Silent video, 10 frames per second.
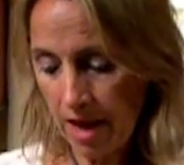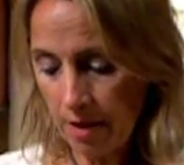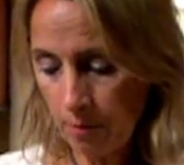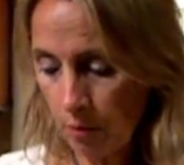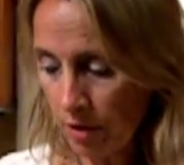
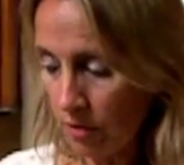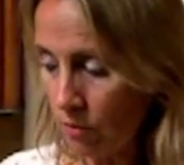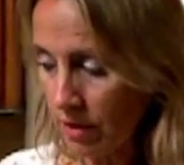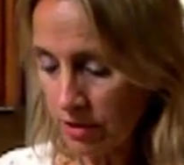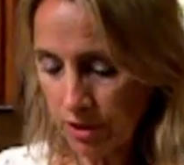and we're
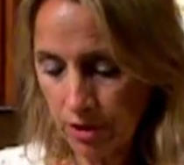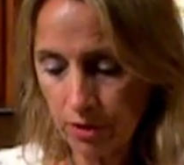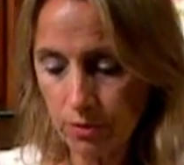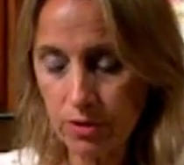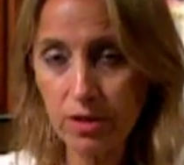going to
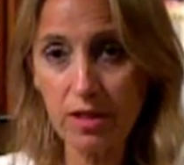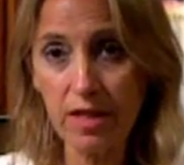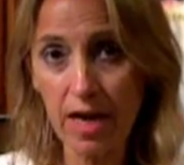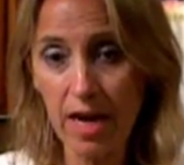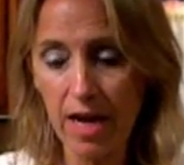use
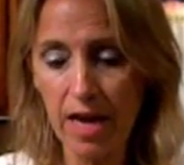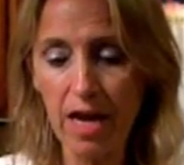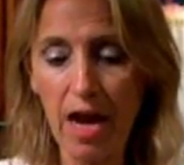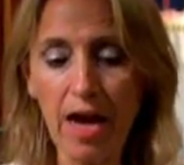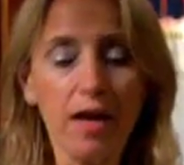
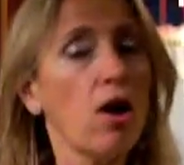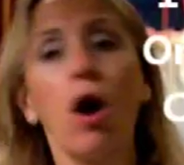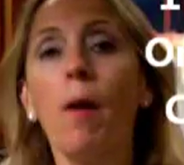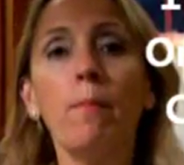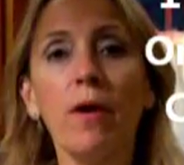today
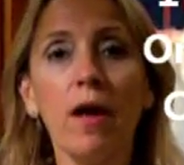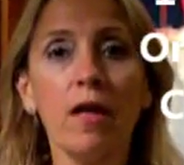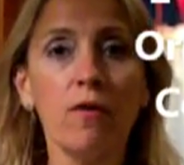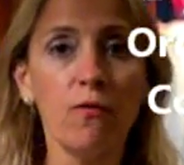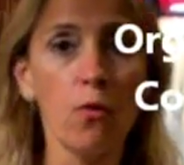
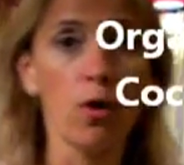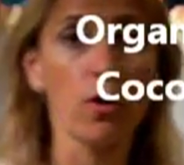1.25